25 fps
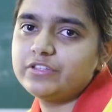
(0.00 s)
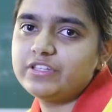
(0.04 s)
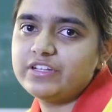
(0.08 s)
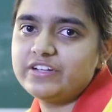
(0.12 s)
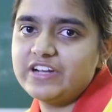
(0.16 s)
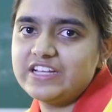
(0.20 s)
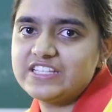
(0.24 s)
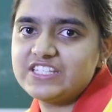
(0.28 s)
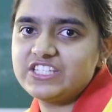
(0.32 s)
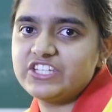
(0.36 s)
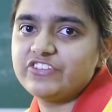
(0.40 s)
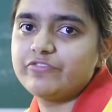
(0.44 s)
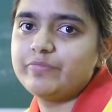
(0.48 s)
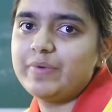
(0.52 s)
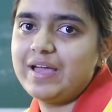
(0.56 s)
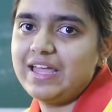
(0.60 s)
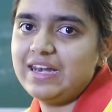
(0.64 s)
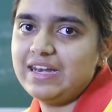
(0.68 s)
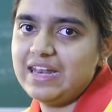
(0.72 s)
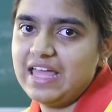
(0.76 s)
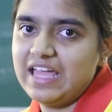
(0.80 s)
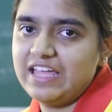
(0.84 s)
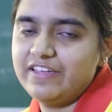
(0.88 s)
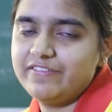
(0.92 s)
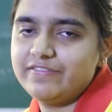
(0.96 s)
for the rest of my
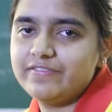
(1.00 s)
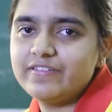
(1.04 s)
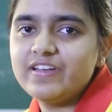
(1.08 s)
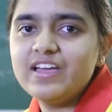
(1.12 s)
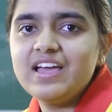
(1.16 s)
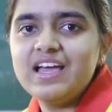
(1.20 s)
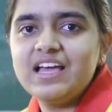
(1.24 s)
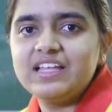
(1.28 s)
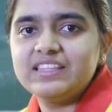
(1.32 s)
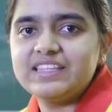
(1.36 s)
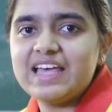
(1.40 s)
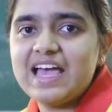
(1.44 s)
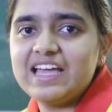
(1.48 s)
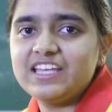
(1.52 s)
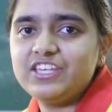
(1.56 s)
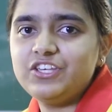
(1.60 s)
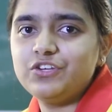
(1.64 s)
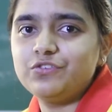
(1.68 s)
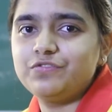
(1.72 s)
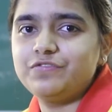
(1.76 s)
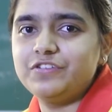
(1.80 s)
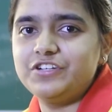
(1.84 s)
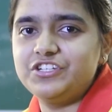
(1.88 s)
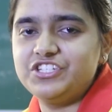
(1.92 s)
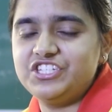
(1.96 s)
life. Thank
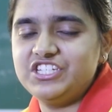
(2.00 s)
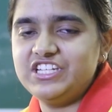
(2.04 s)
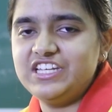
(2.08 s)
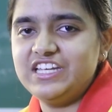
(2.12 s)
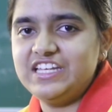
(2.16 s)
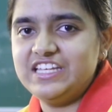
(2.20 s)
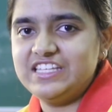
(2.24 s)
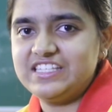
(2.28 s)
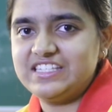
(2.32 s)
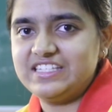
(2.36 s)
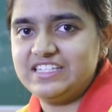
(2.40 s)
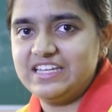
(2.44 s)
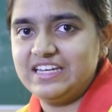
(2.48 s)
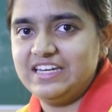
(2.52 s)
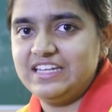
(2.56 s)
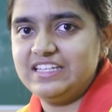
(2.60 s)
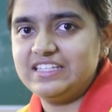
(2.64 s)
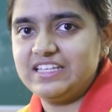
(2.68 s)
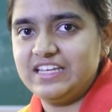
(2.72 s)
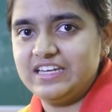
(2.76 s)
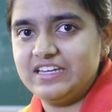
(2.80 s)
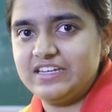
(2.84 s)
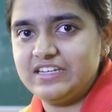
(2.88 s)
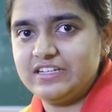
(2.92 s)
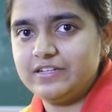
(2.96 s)
you, FIITJEE East Delhi
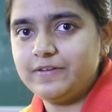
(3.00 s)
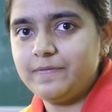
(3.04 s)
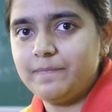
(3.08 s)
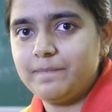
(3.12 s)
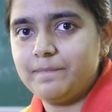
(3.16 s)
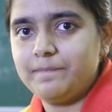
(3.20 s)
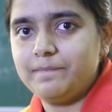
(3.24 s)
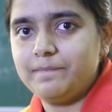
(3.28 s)
Center.